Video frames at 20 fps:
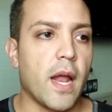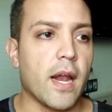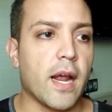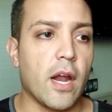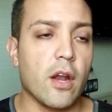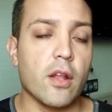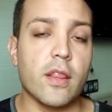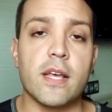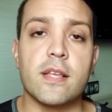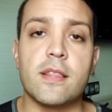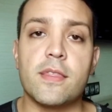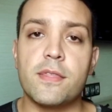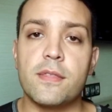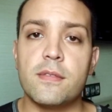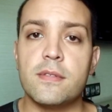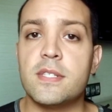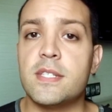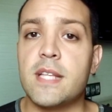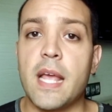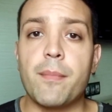are kind of the
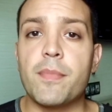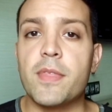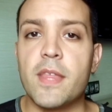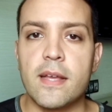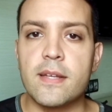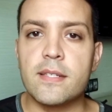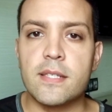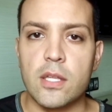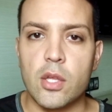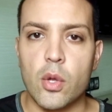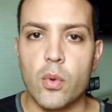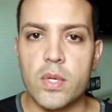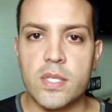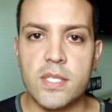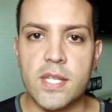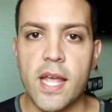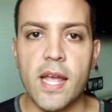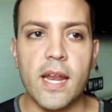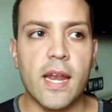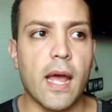same things that you will
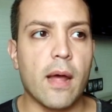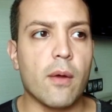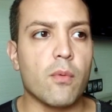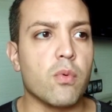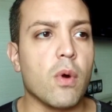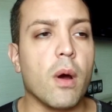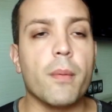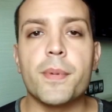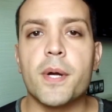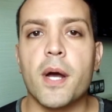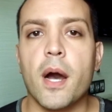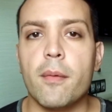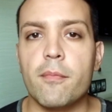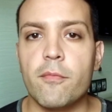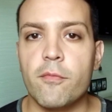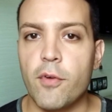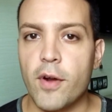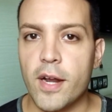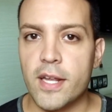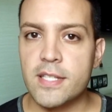see in a rom-com,
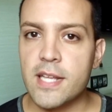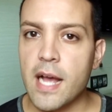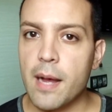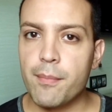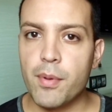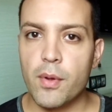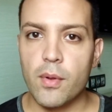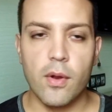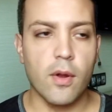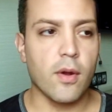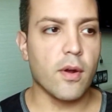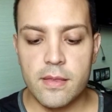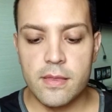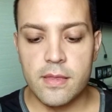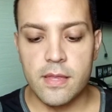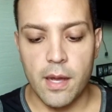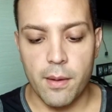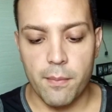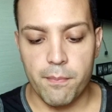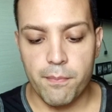for example. Or
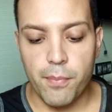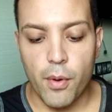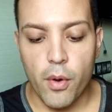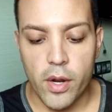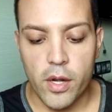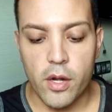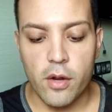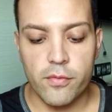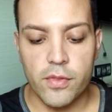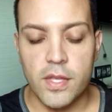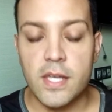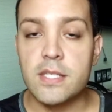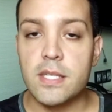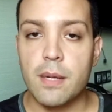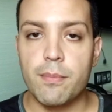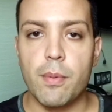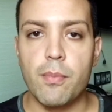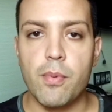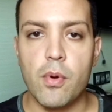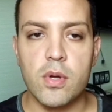the point of these
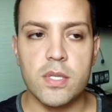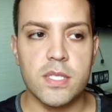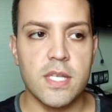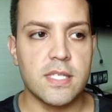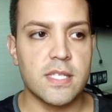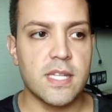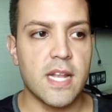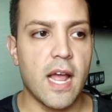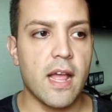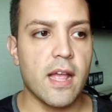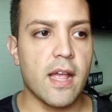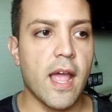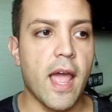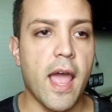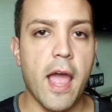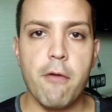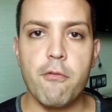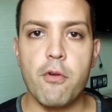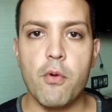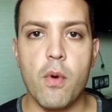type of books is like
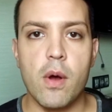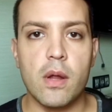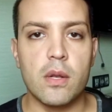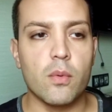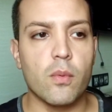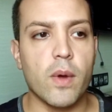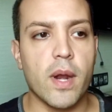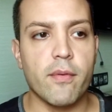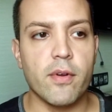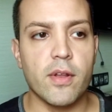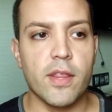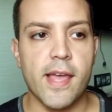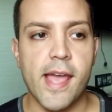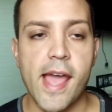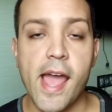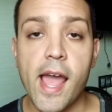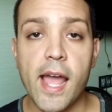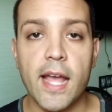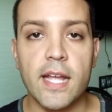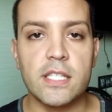everyone, whatever the
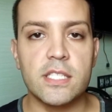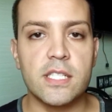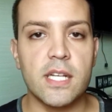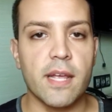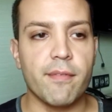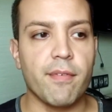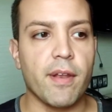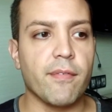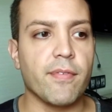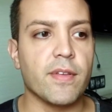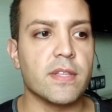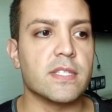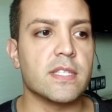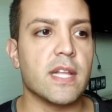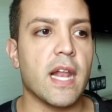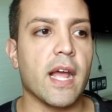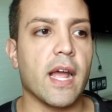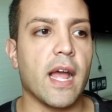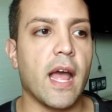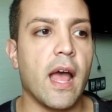age, even if it's
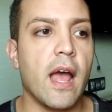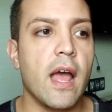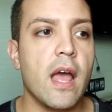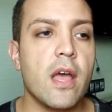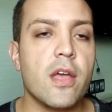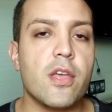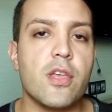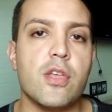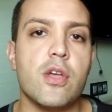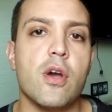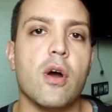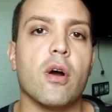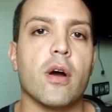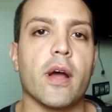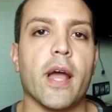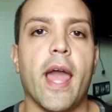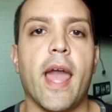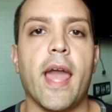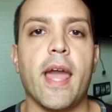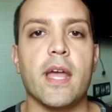like a young
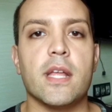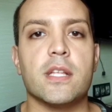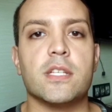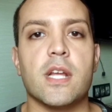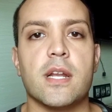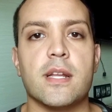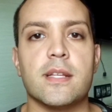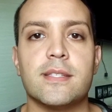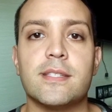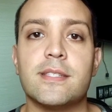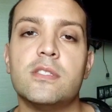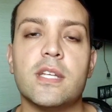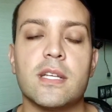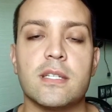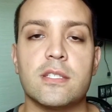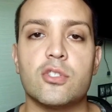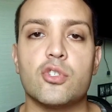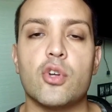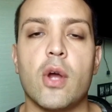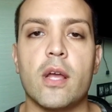age and it's
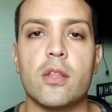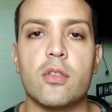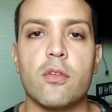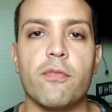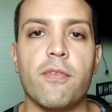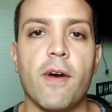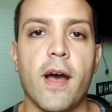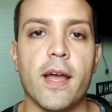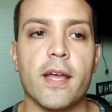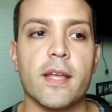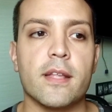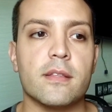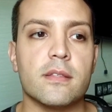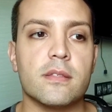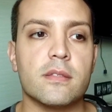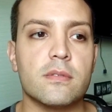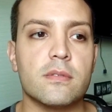just trying to find